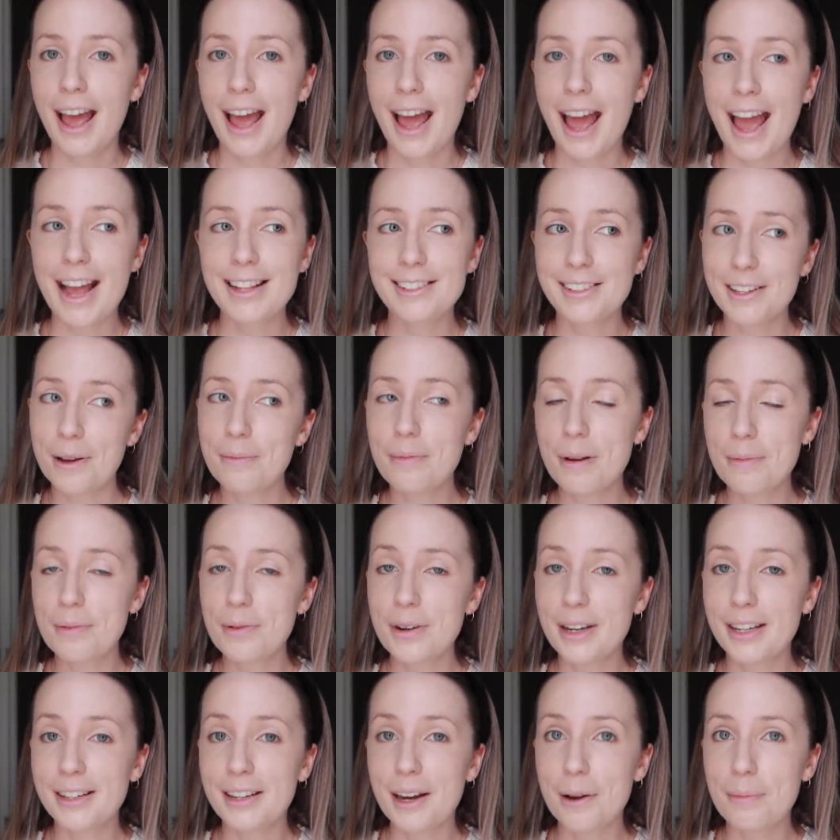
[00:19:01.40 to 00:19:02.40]
and some people
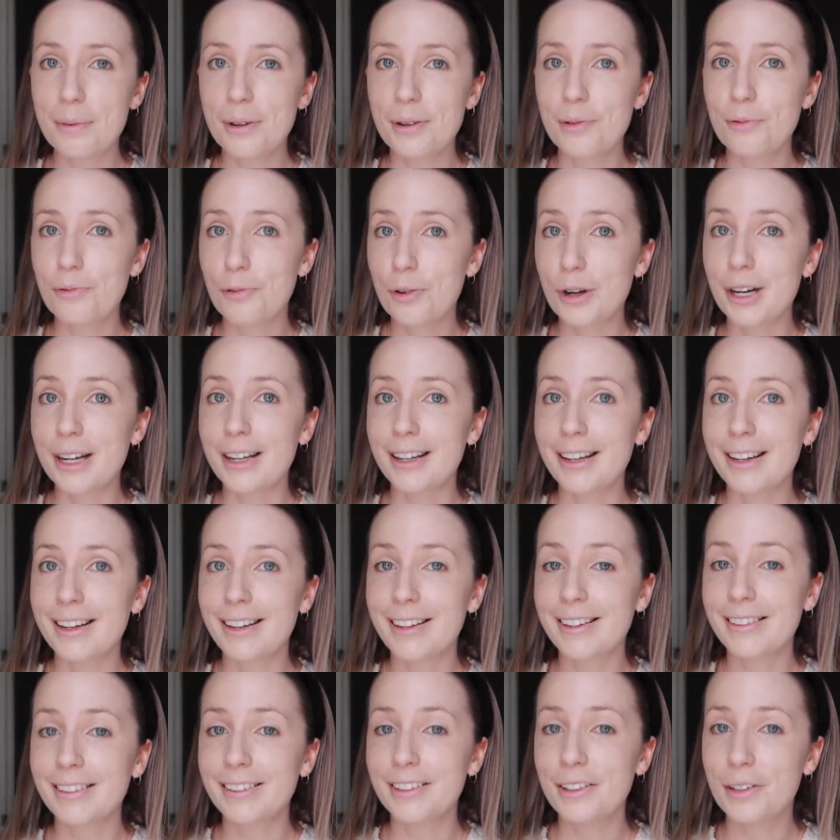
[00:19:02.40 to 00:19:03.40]
end up in
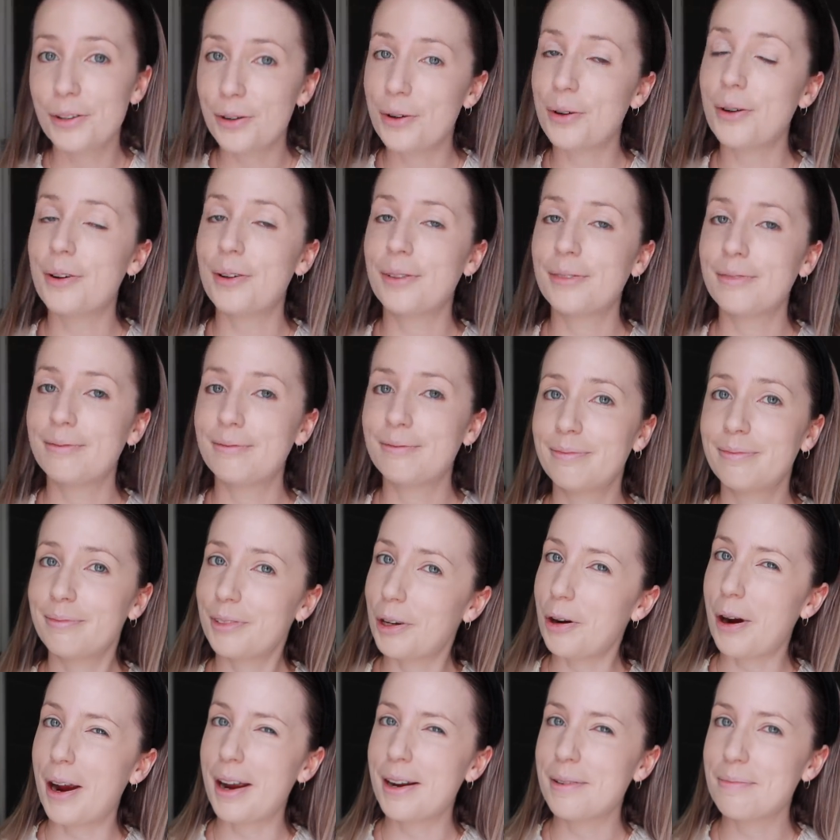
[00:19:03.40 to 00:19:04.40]
really not
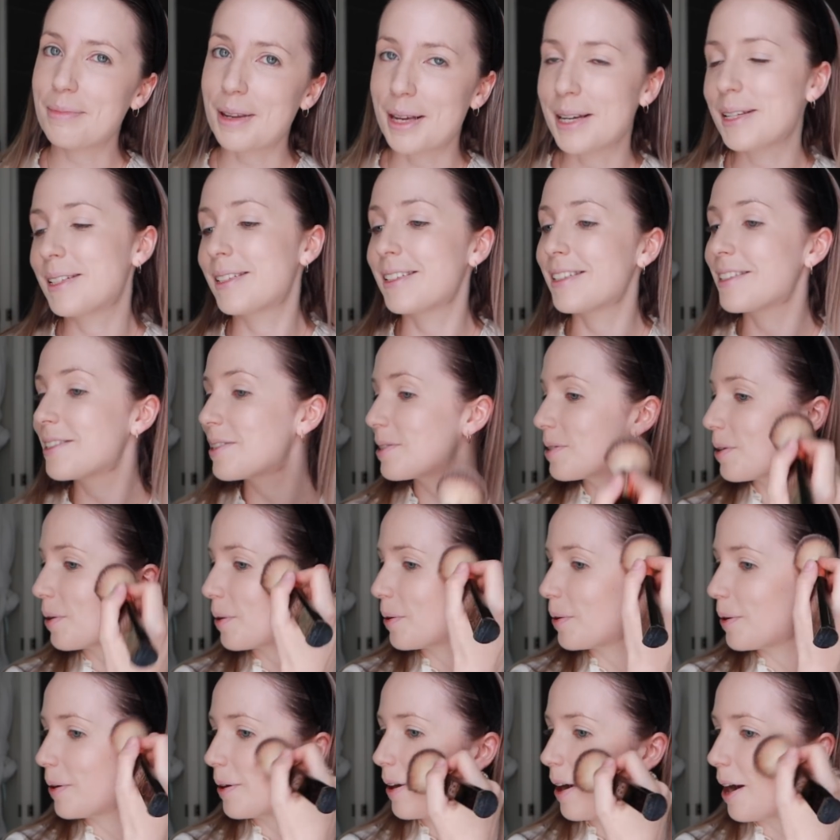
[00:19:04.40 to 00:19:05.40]
great places.
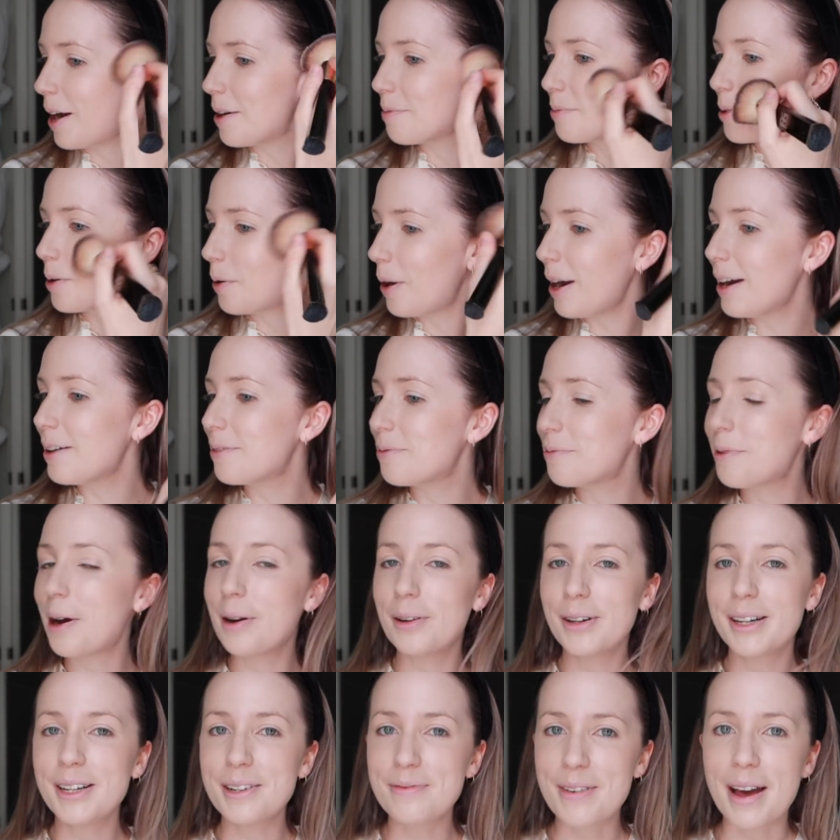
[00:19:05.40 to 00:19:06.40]
So I'm quite
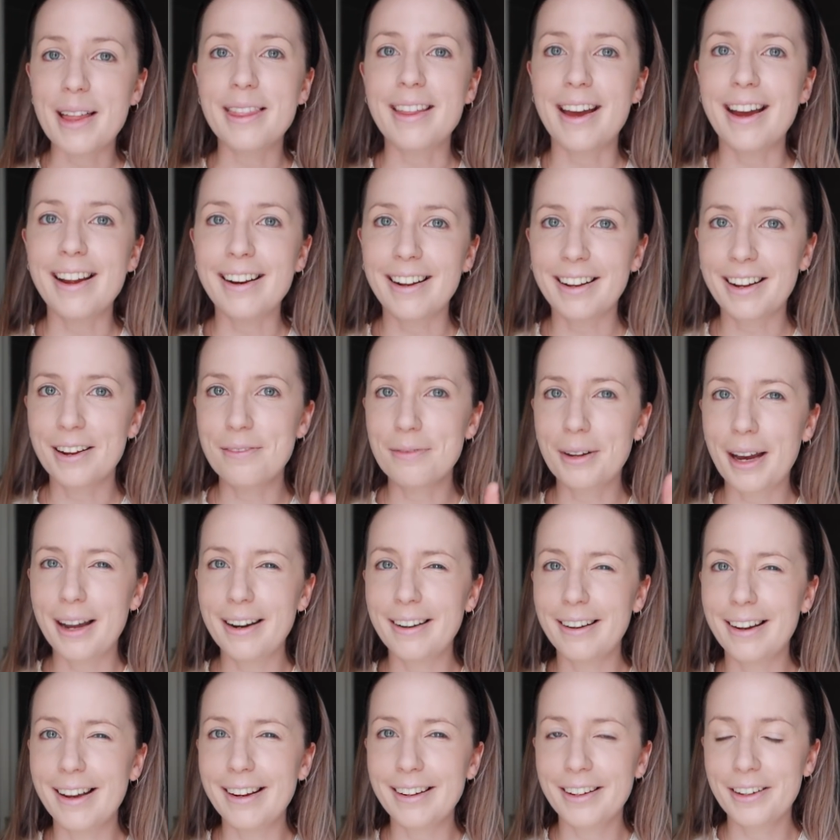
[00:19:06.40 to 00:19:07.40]
worried about that. Like I'm kind
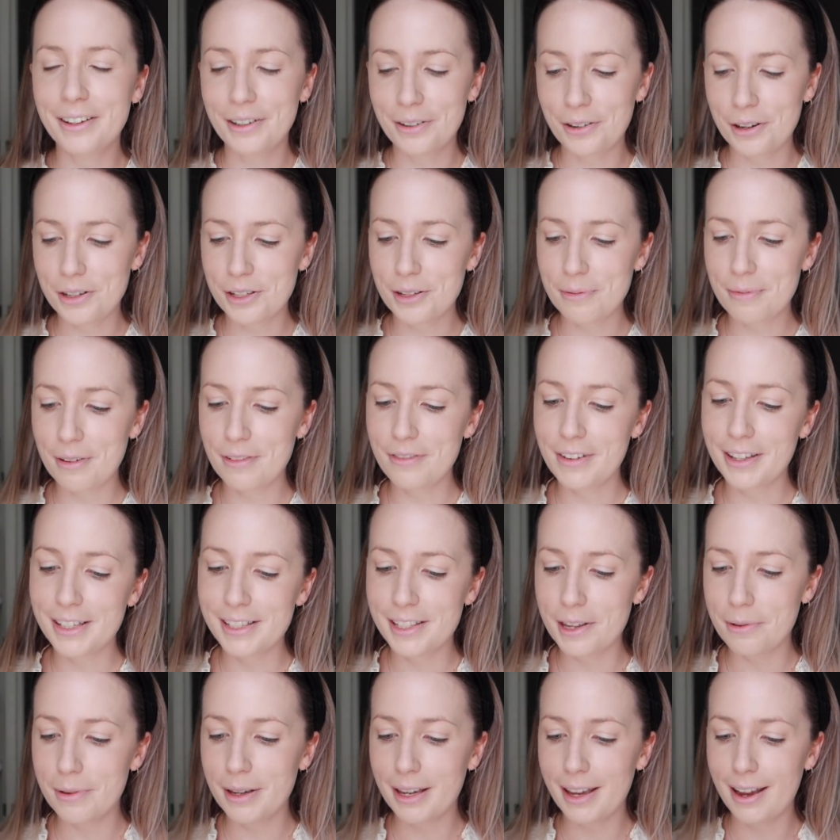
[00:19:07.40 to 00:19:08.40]
of like crossing my fingers
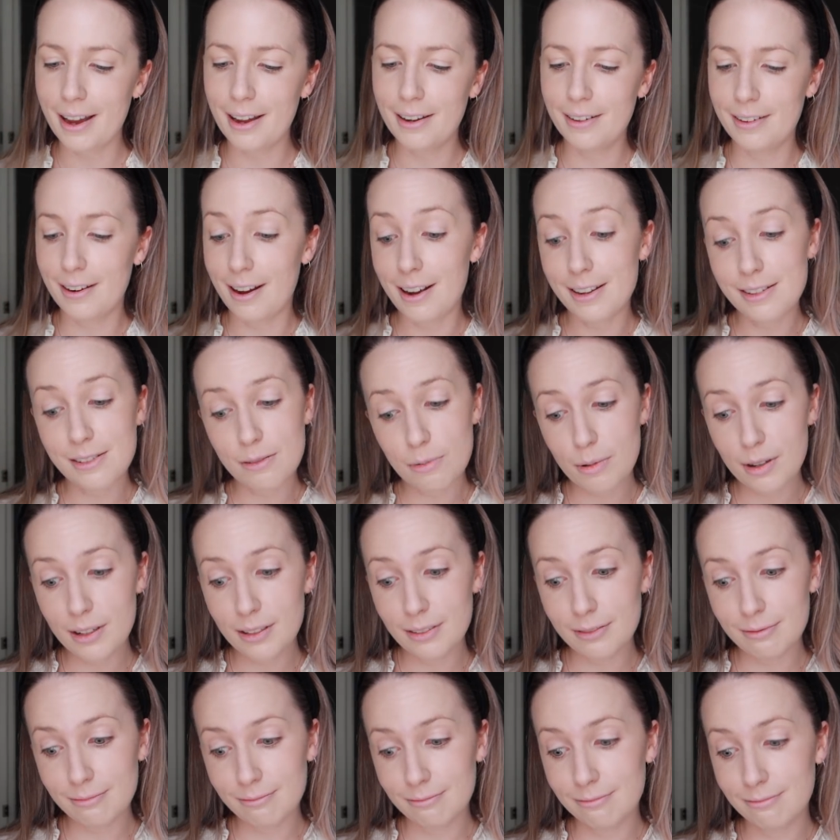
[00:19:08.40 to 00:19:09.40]
that we get a nice
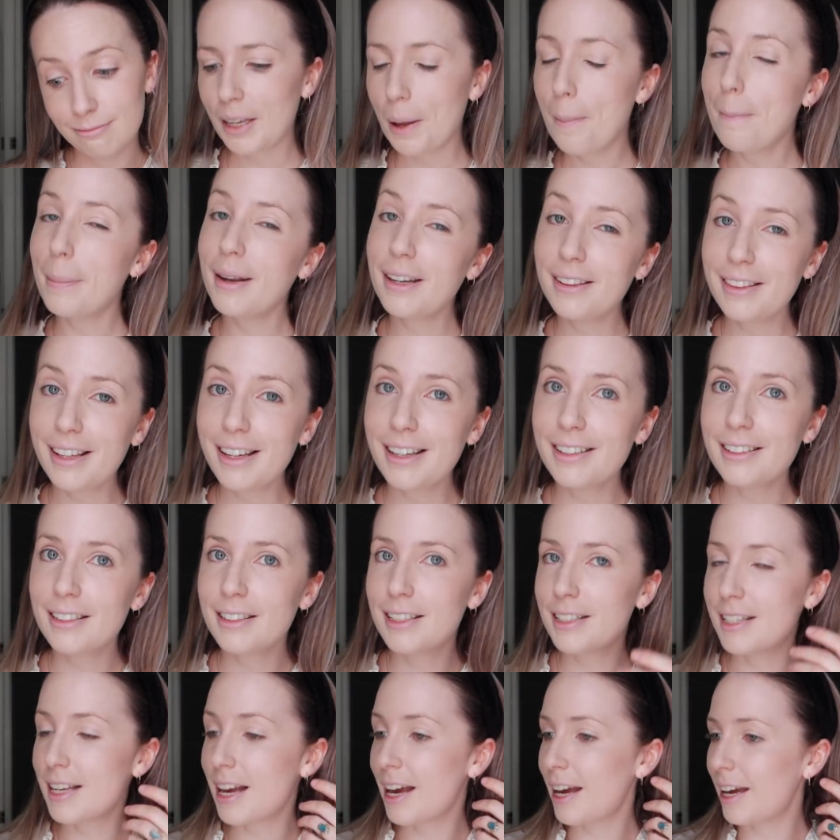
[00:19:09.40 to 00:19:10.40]
one. But at the end of
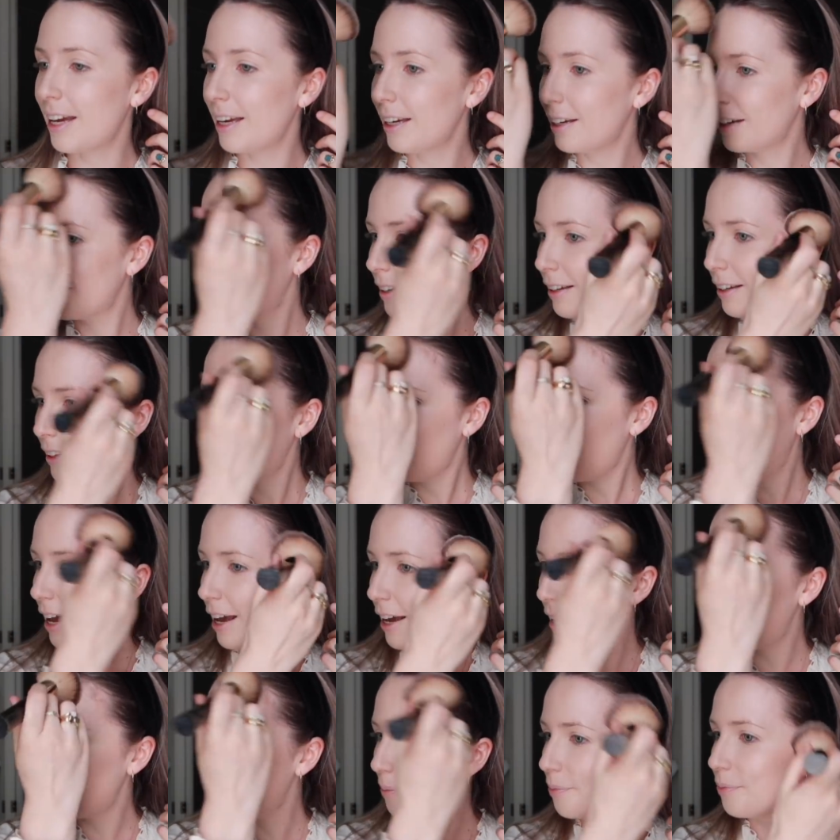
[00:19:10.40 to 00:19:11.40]
the day,
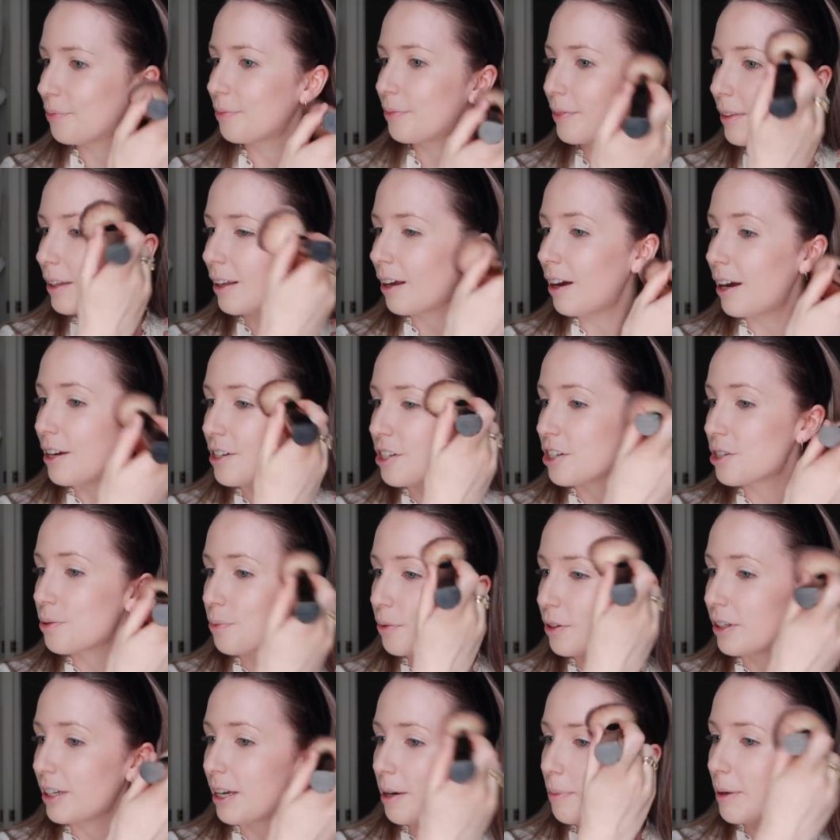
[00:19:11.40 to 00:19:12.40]
um, I just
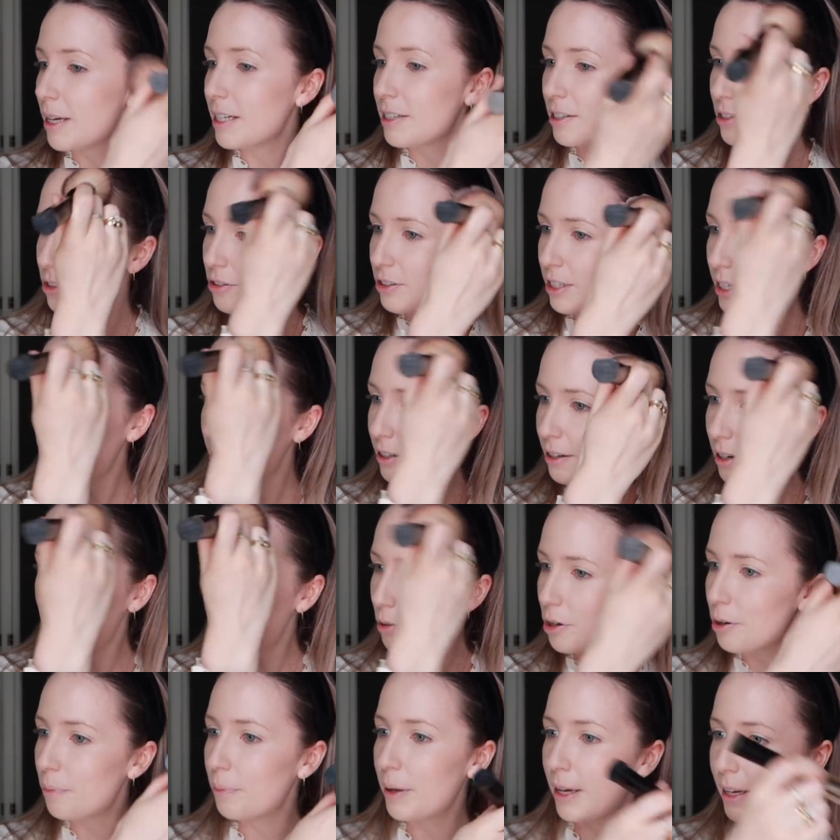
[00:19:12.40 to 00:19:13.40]
want to get back to New Zealand. I'm
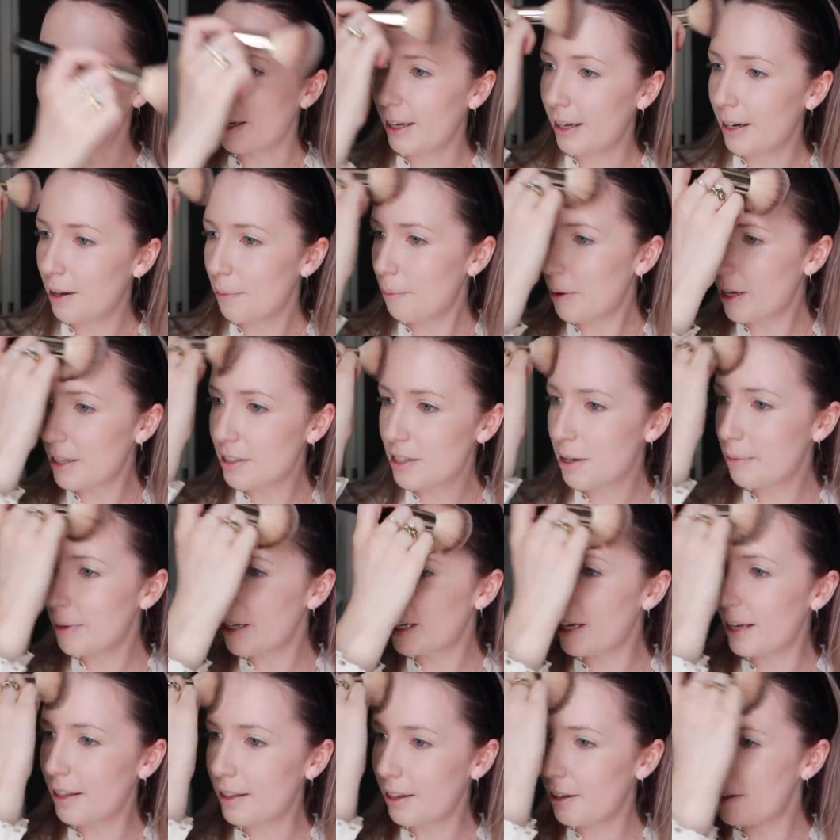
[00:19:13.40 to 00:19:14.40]
not picky. Like by the time I
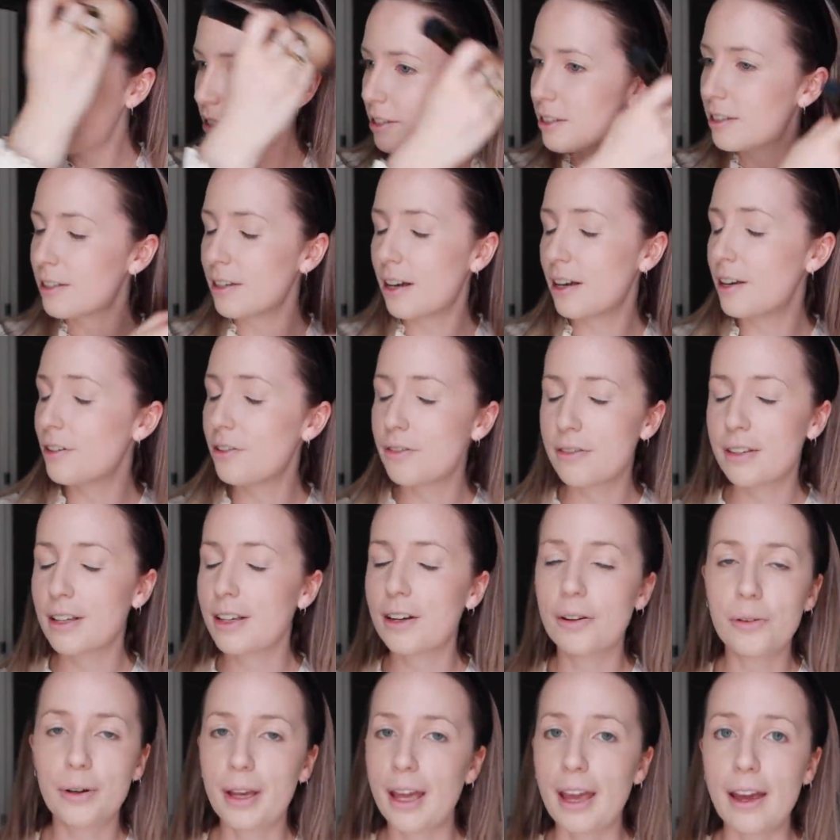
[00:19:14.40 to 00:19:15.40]
get there, I just, I don't
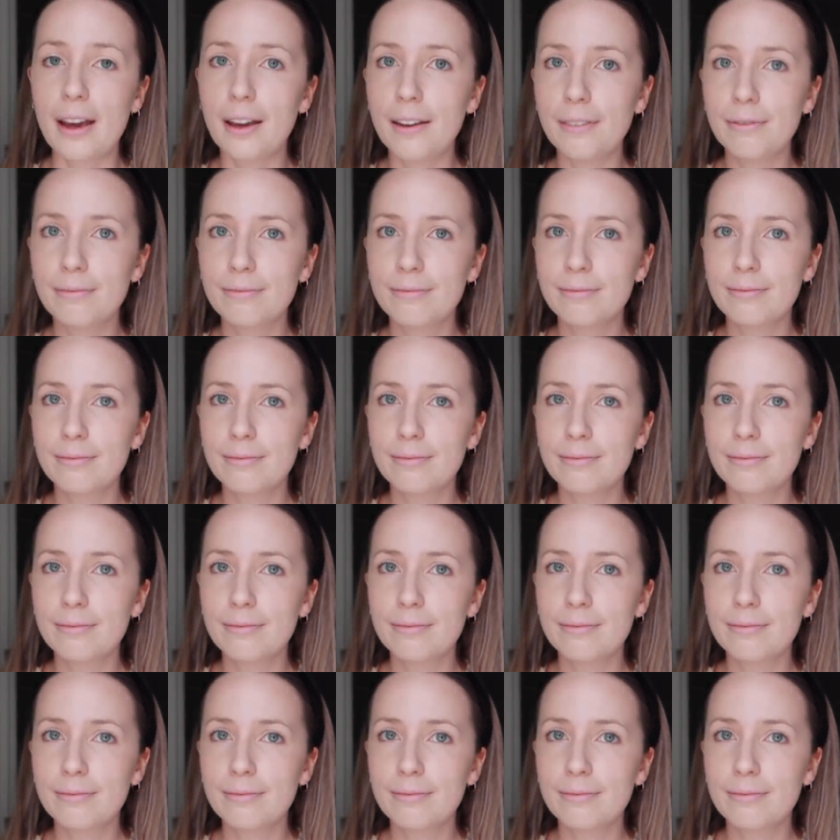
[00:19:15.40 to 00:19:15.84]
think I'll care.